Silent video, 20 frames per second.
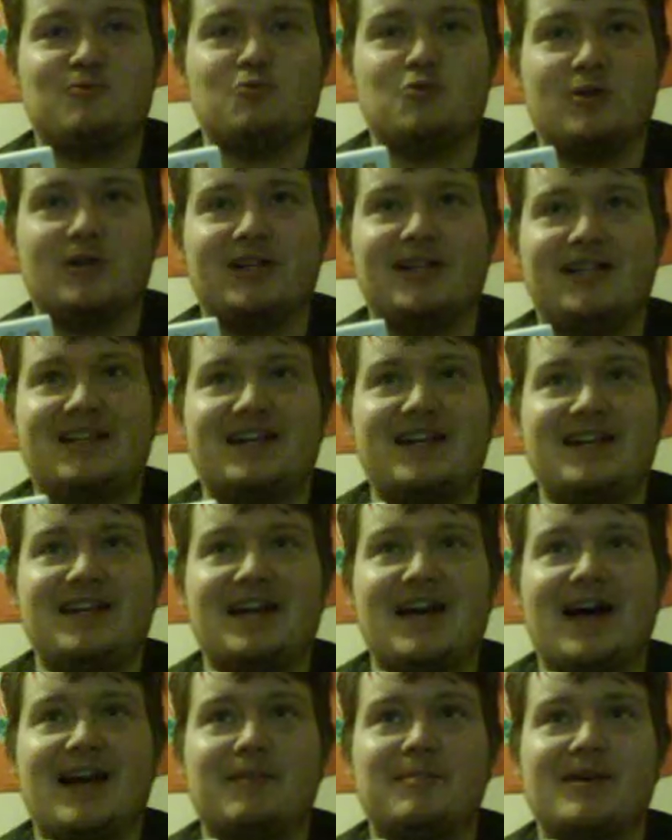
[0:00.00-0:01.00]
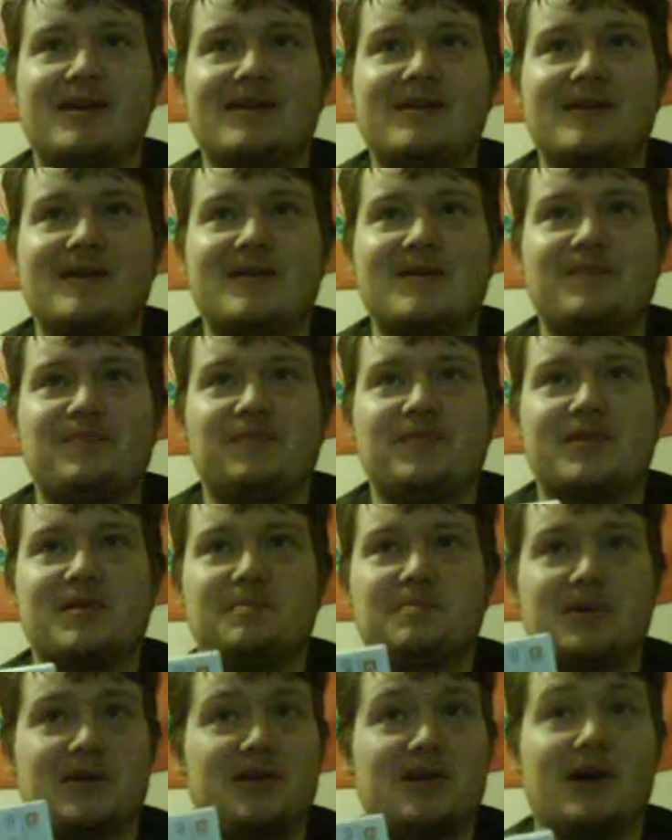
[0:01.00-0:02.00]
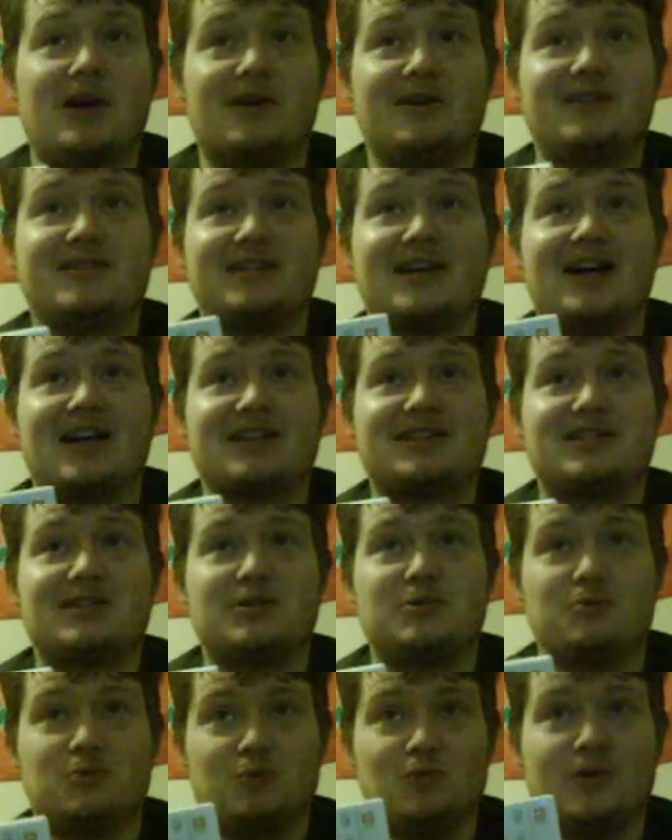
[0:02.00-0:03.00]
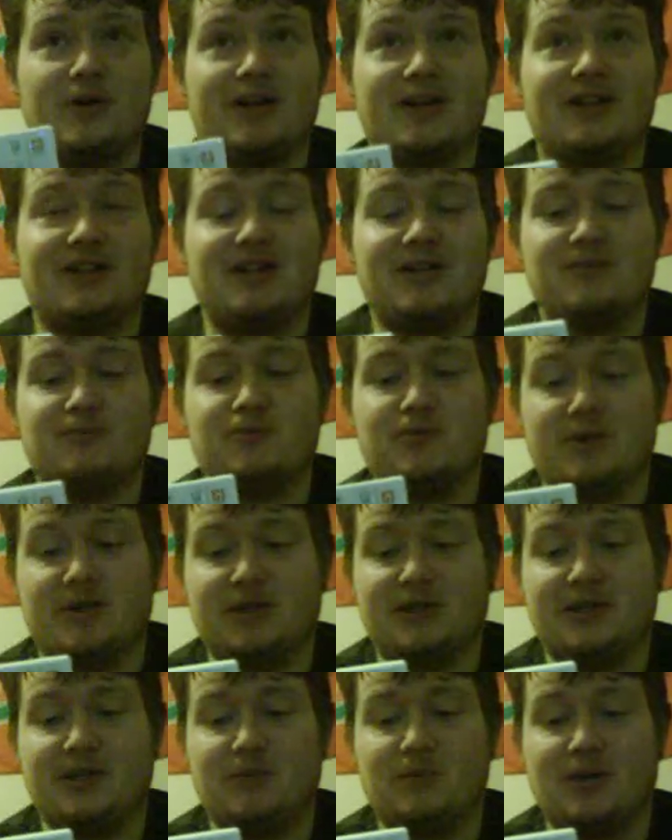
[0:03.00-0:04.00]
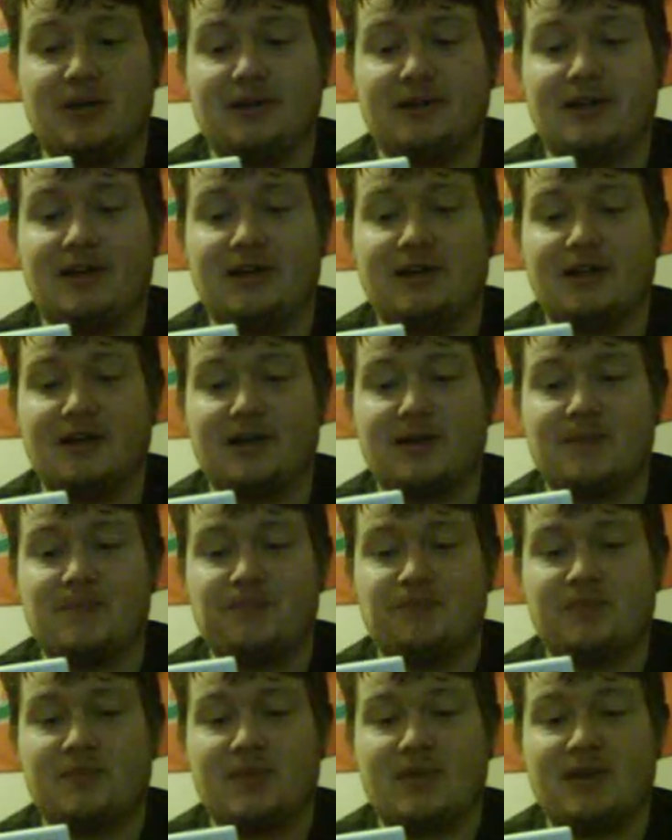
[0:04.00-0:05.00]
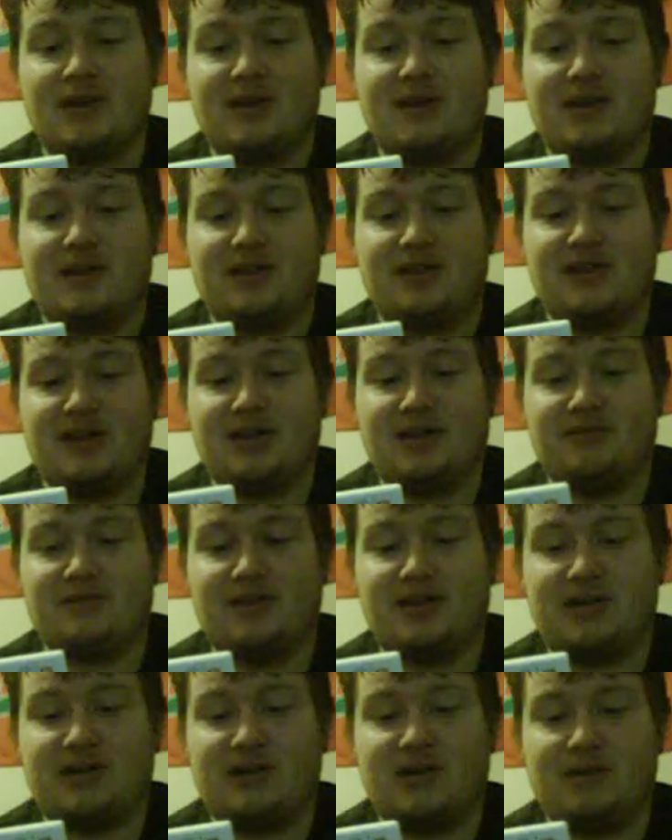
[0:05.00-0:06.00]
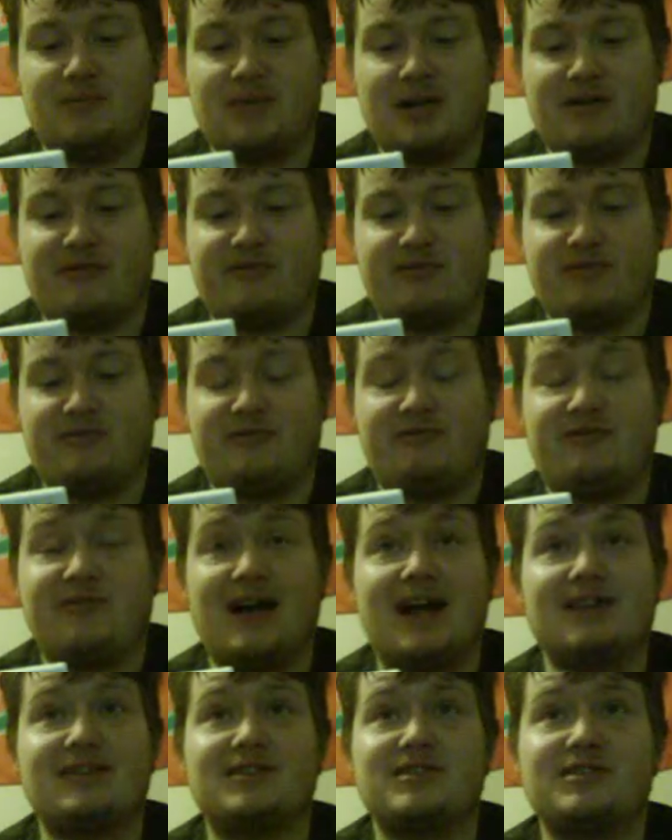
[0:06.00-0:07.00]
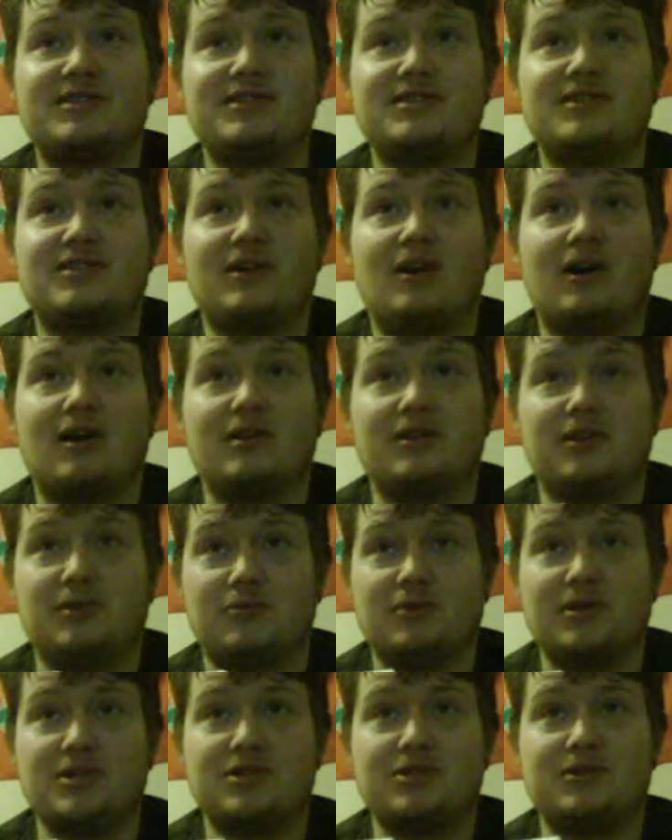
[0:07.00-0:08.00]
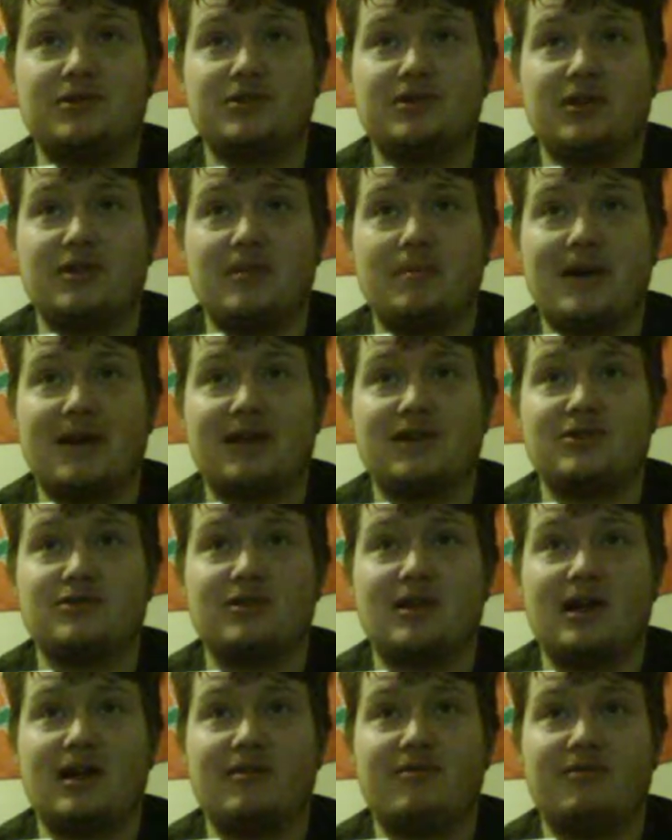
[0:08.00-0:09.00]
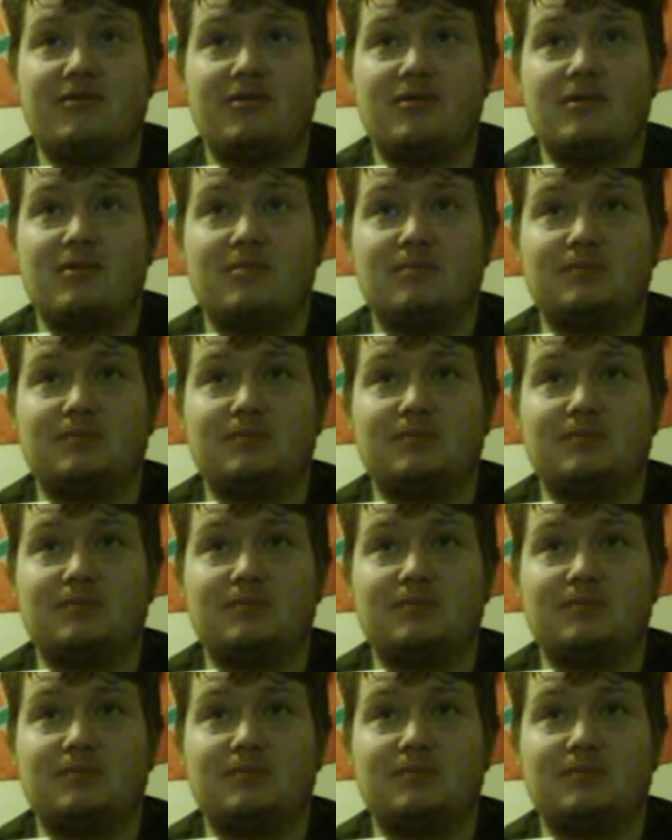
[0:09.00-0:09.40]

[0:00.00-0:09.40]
really kiddie anime, but no, it's actually really, really well done. Like, think of the combat from Phantasy Star, the originals on the Mega Drive,